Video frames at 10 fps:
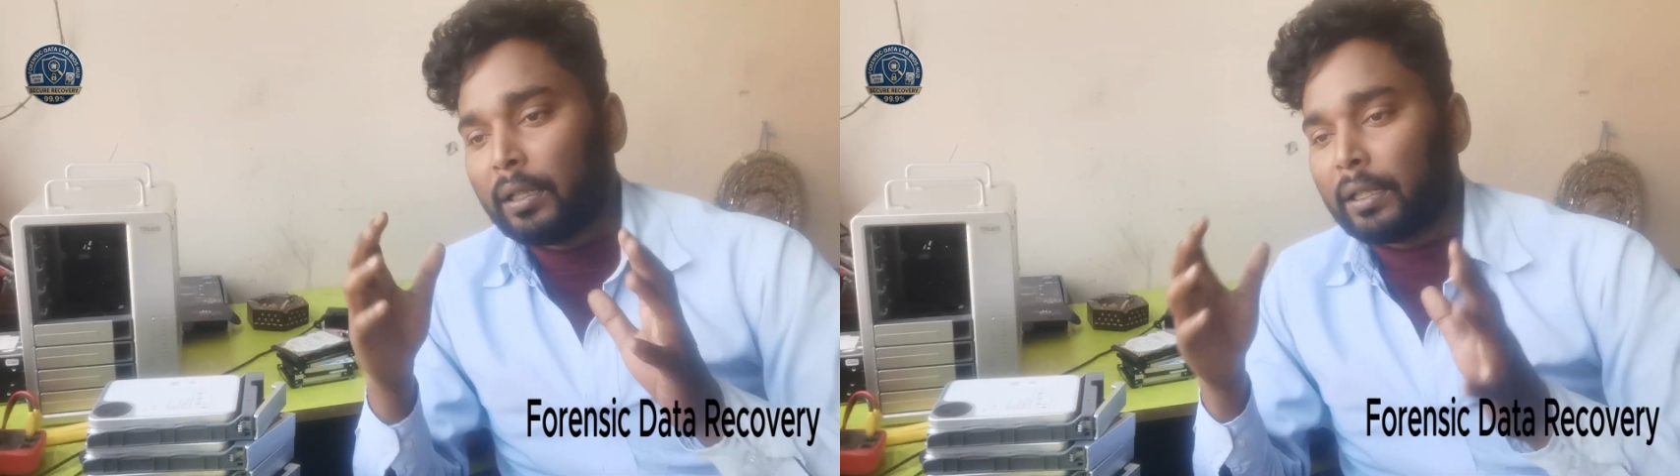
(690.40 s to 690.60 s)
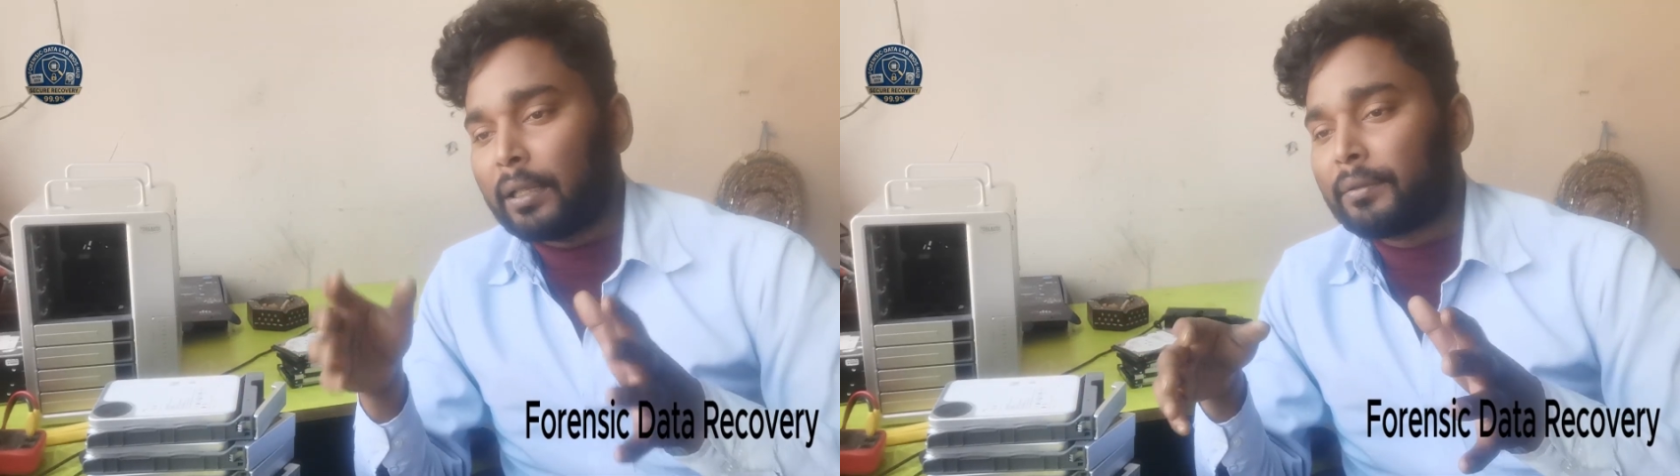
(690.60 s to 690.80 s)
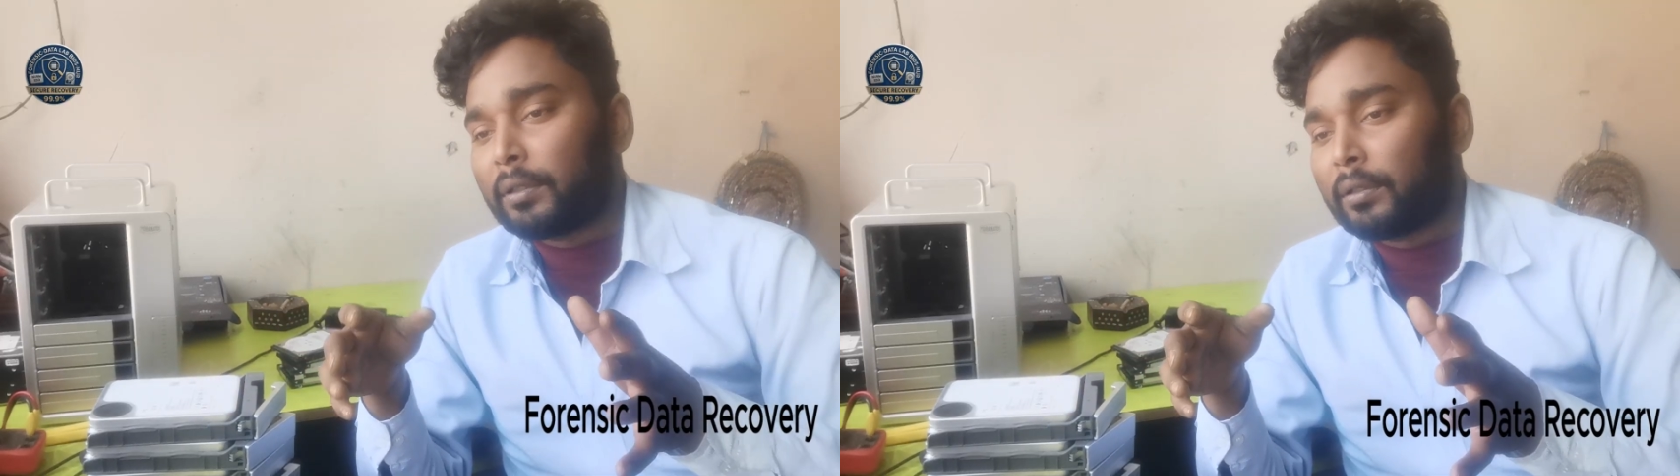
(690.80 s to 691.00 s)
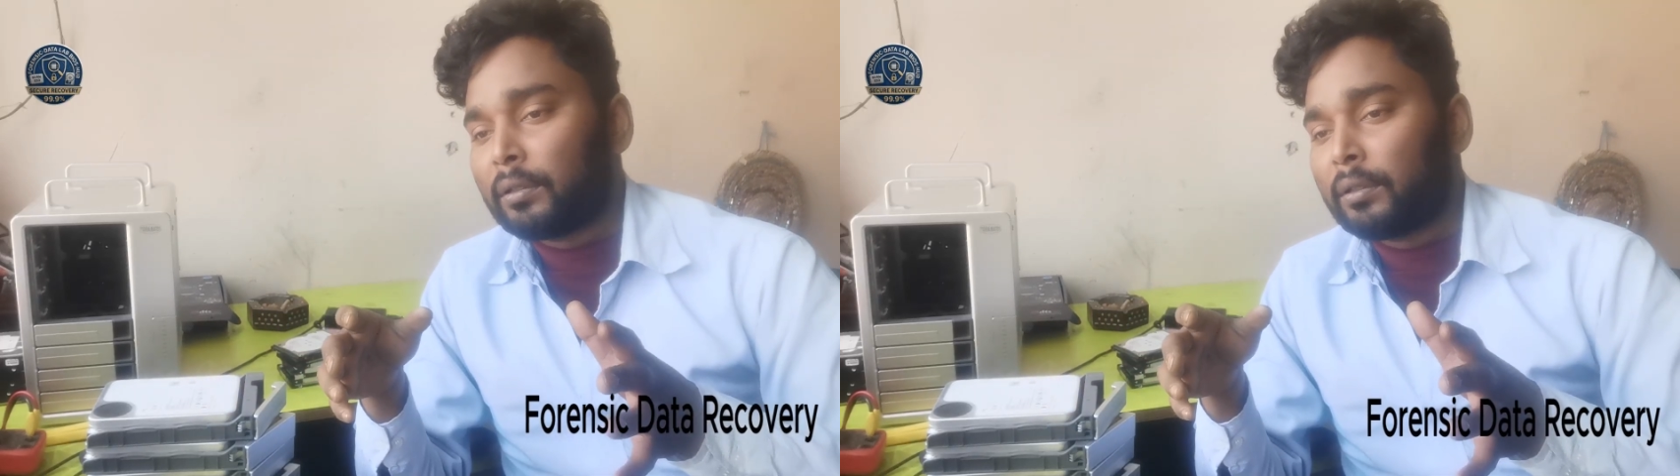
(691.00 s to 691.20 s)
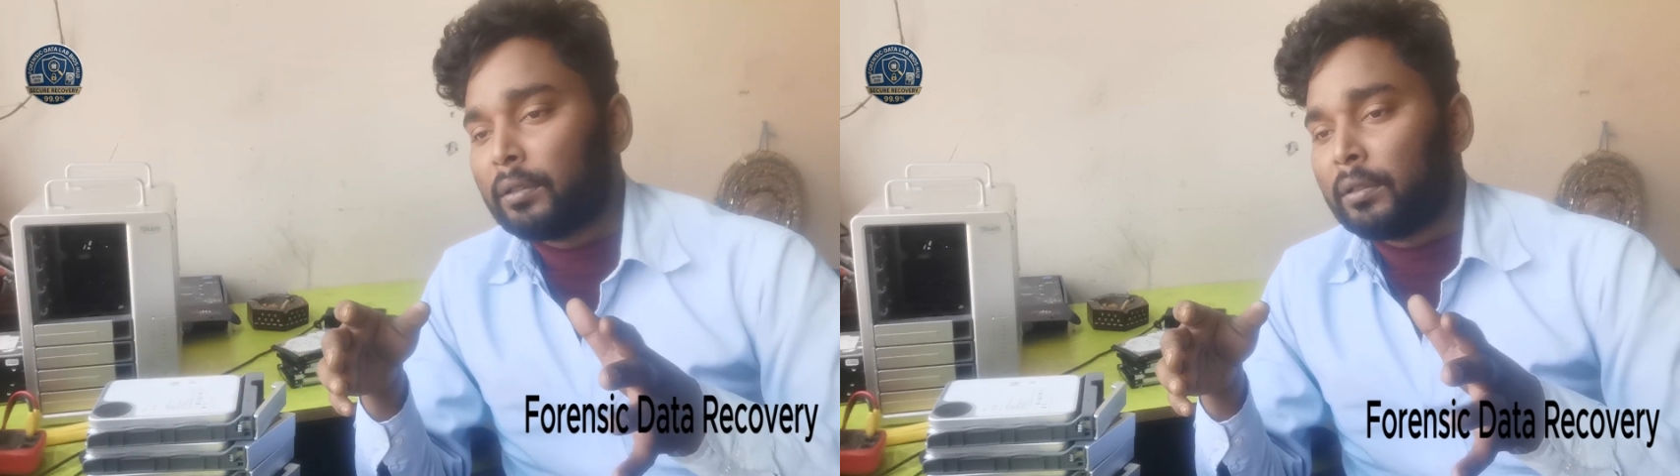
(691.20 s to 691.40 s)
and after
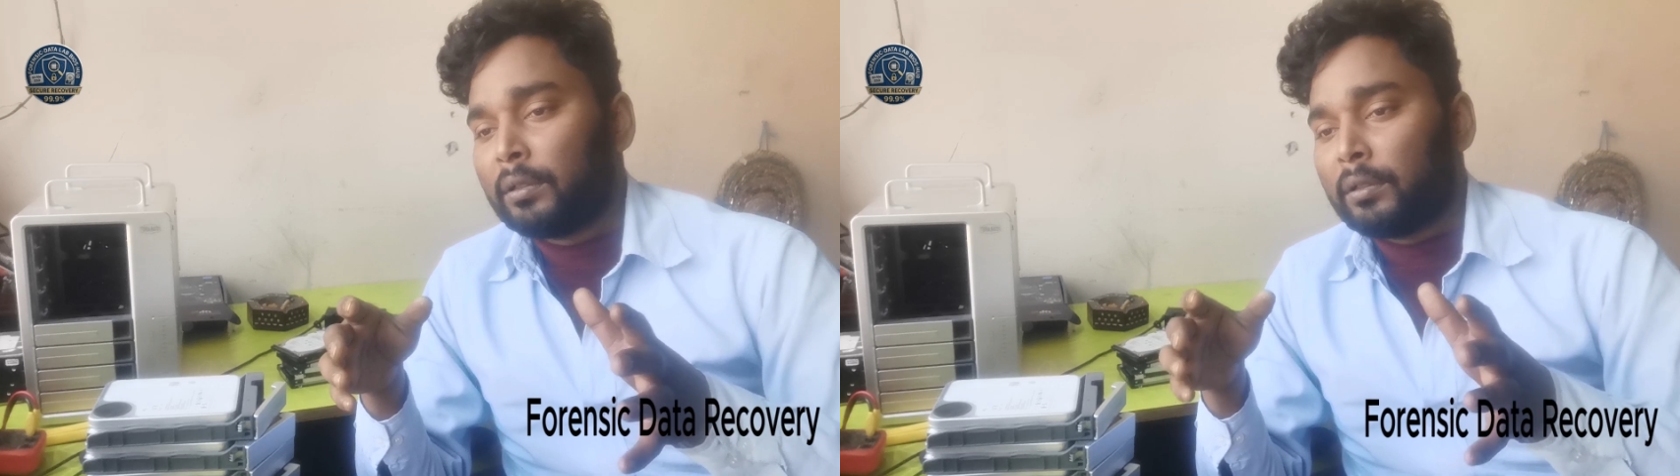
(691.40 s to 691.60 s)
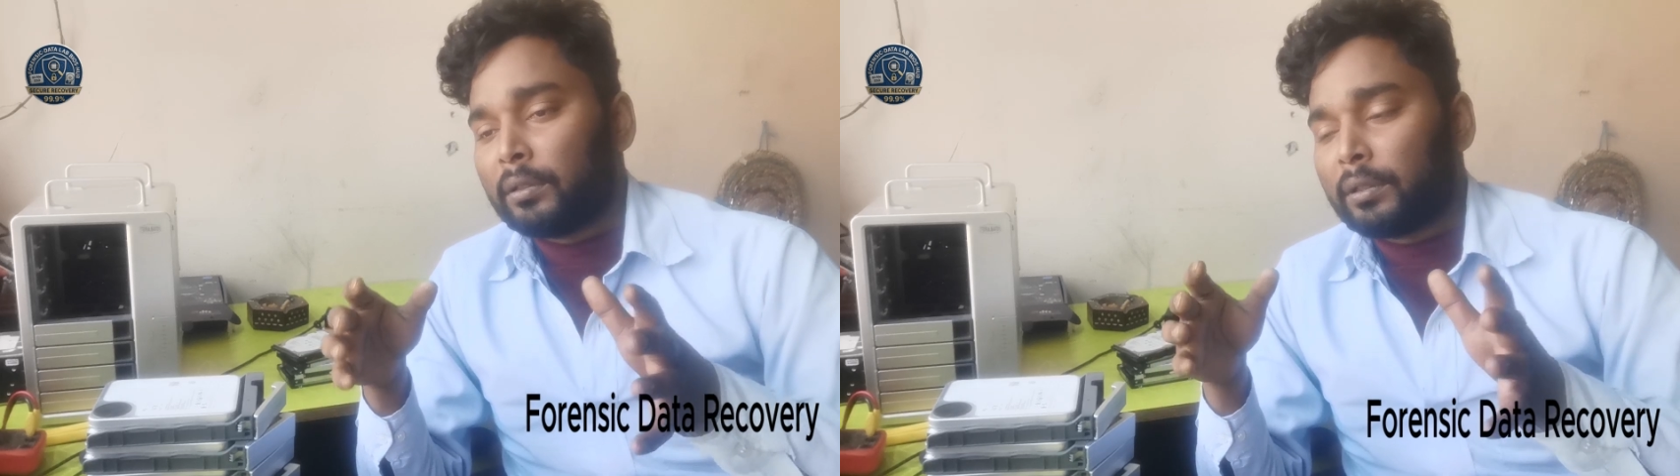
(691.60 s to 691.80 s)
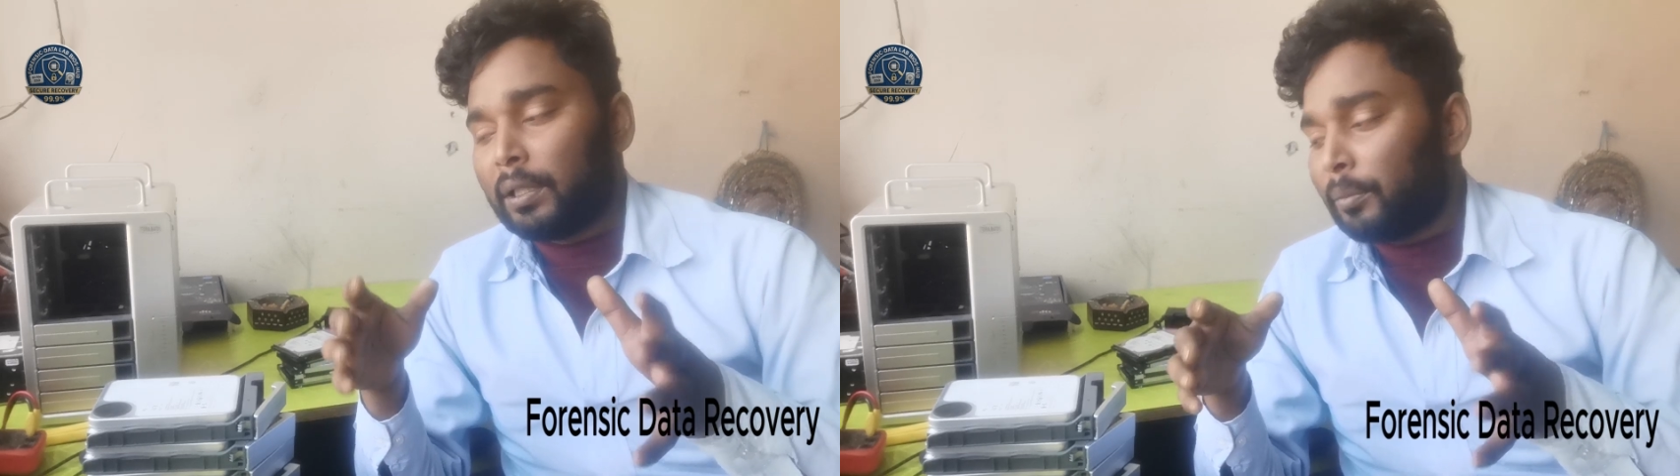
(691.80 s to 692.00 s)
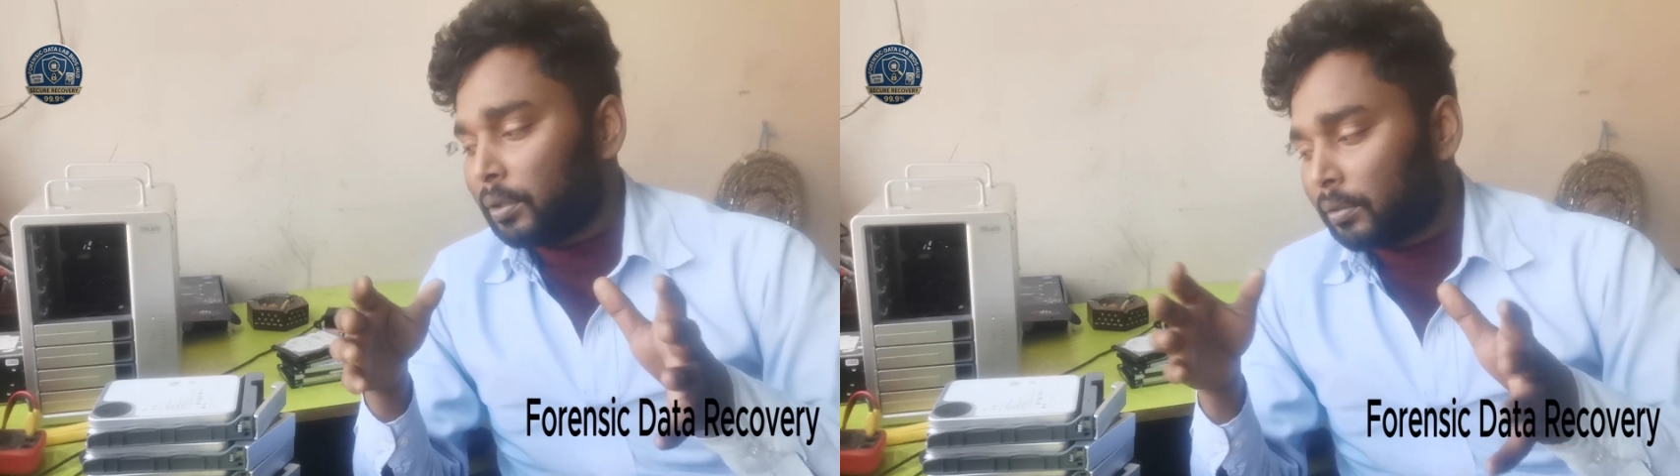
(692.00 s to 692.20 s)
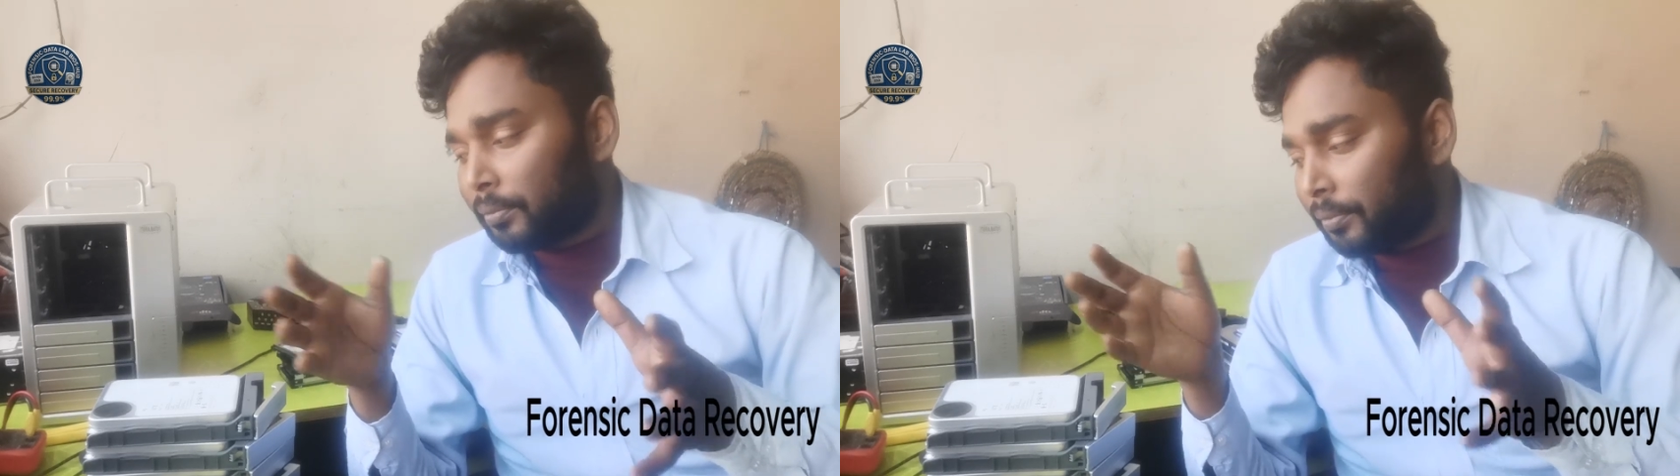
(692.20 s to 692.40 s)
3
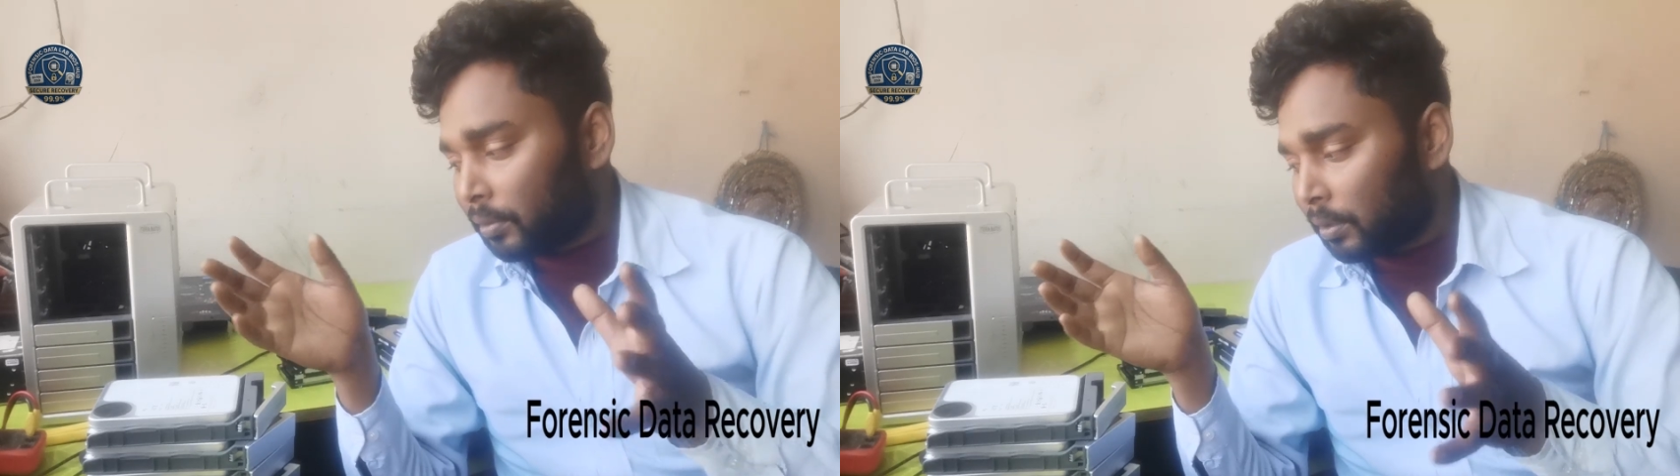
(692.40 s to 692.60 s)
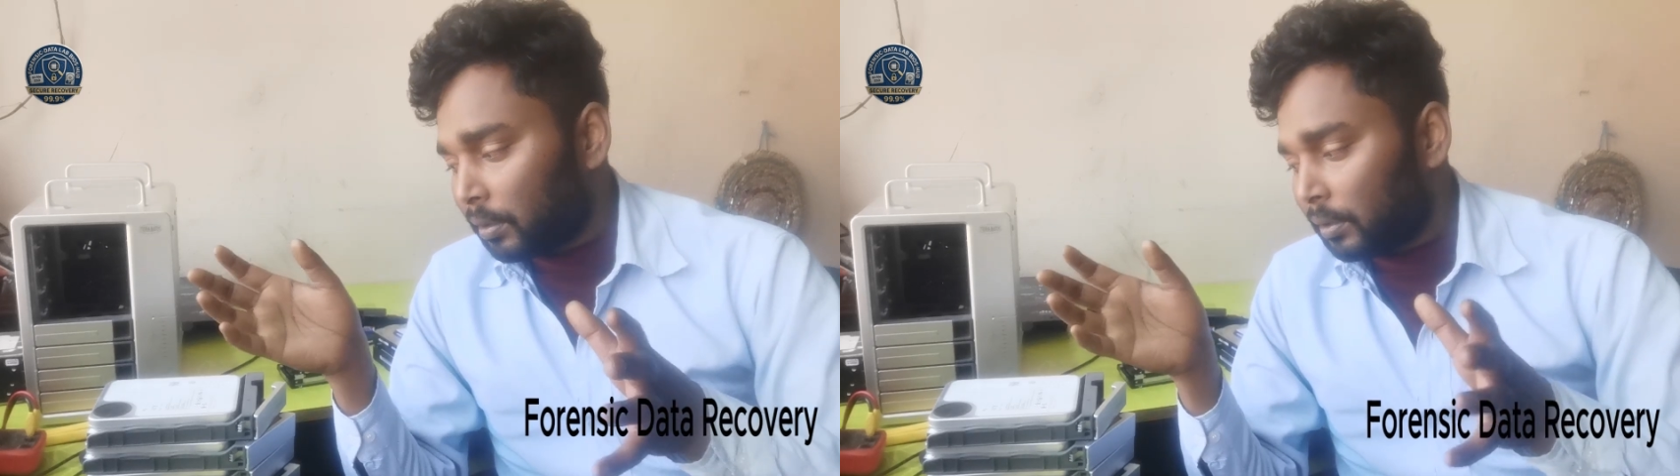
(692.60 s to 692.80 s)
months for the